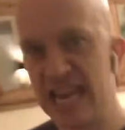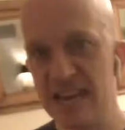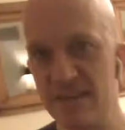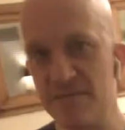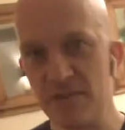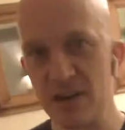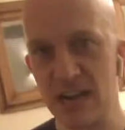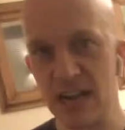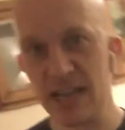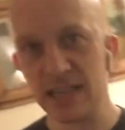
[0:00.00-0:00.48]

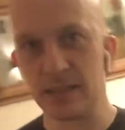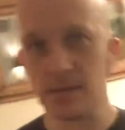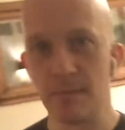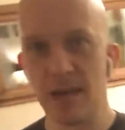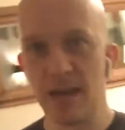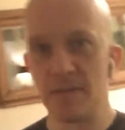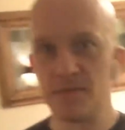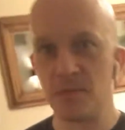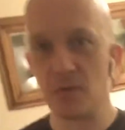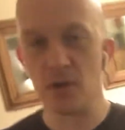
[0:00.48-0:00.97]
different kinds of
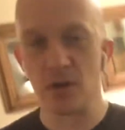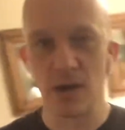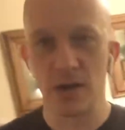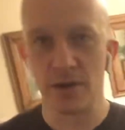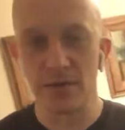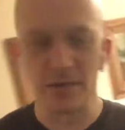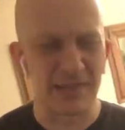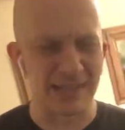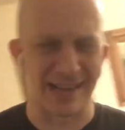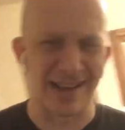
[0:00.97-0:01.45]
metaphor,
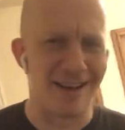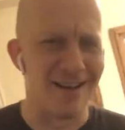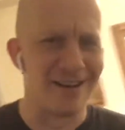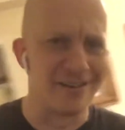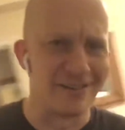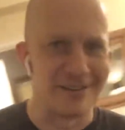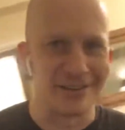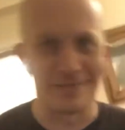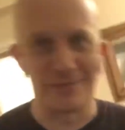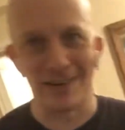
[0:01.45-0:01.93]
it's like
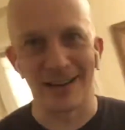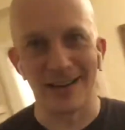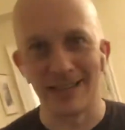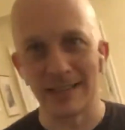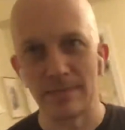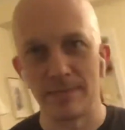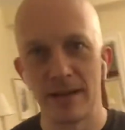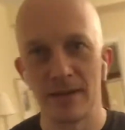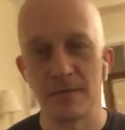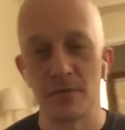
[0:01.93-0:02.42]
100 different
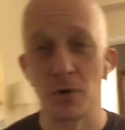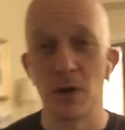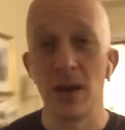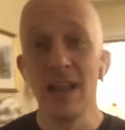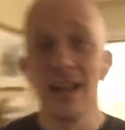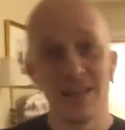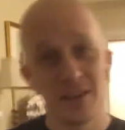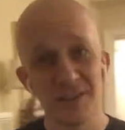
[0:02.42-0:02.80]
kinds of metaphor.